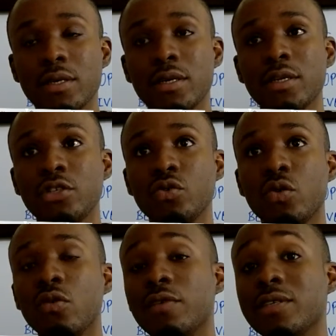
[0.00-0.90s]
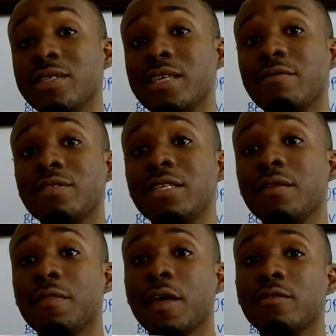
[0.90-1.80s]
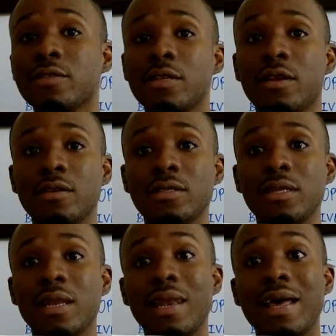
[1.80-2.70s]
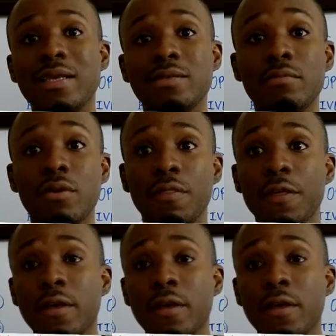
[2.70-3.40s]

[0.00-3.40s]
to over $17,000 in the last month.